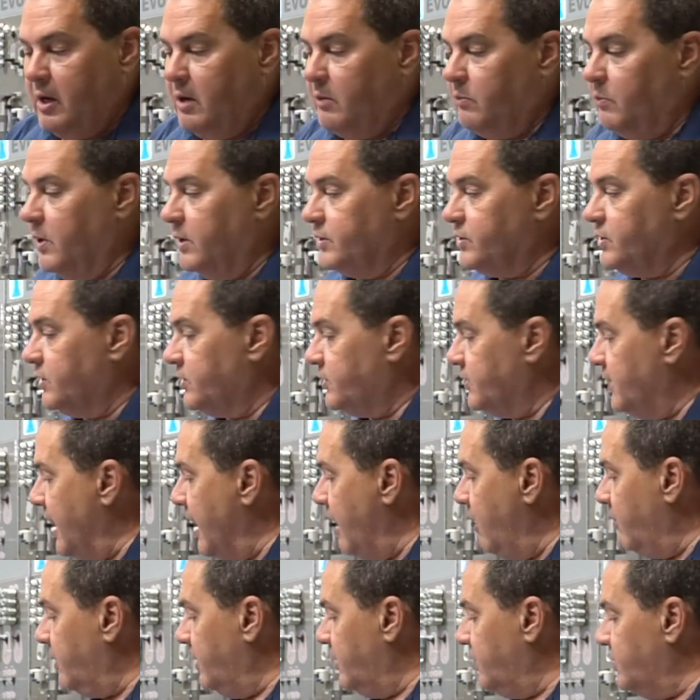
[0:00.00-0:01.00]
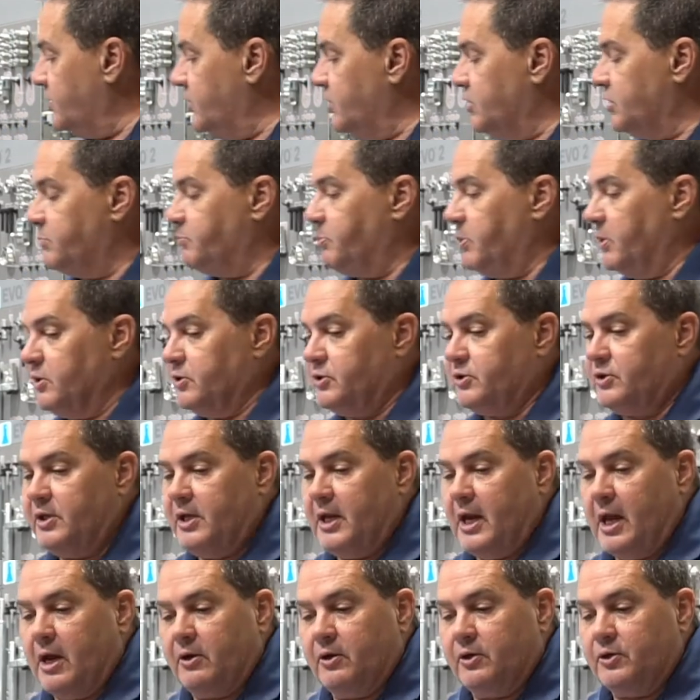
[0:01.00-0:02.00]
which is now going to disperse
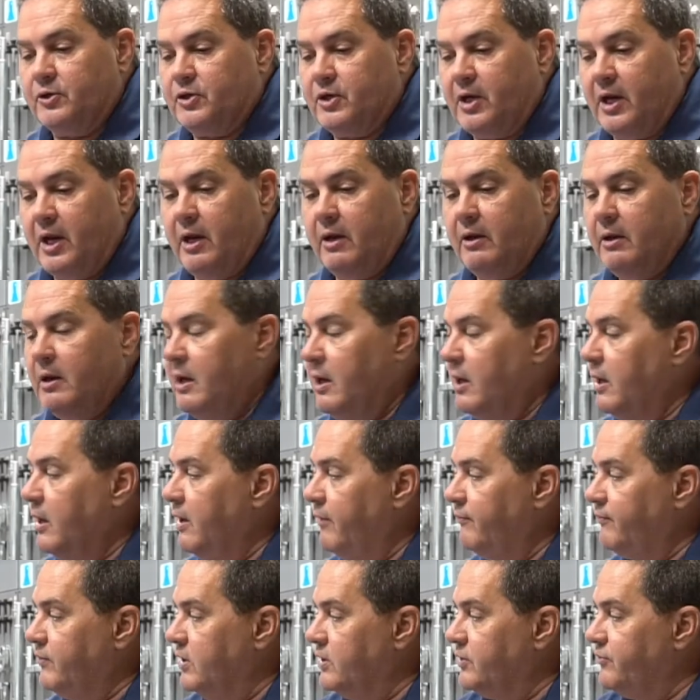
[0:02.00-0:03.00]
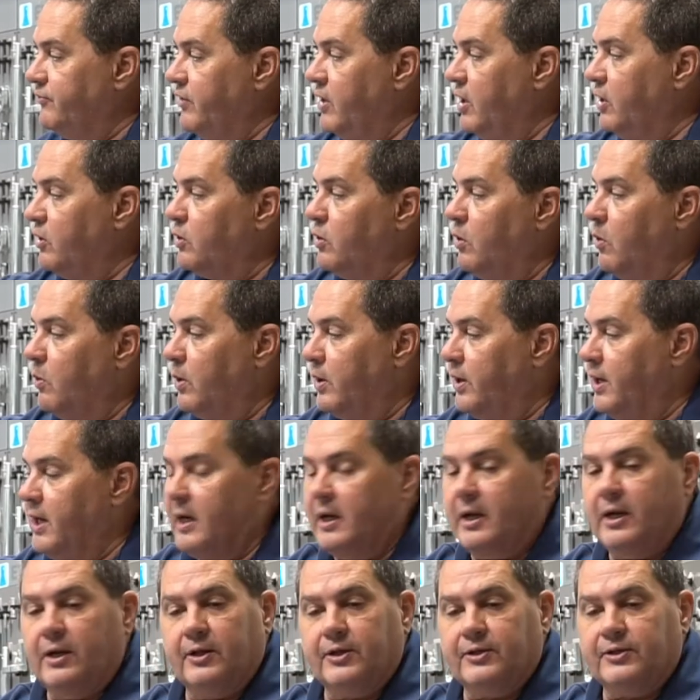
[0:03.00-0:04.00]
the energy if this vehicle were
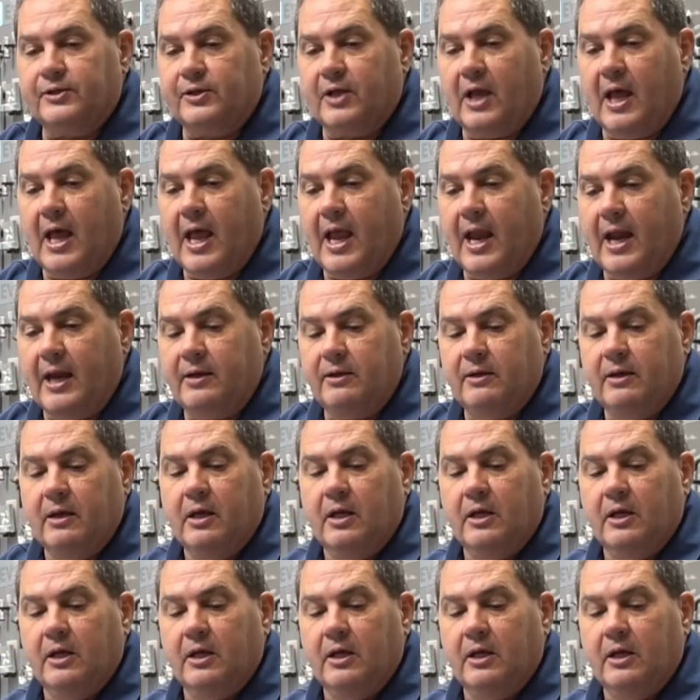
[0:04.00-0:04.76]
hit in the side,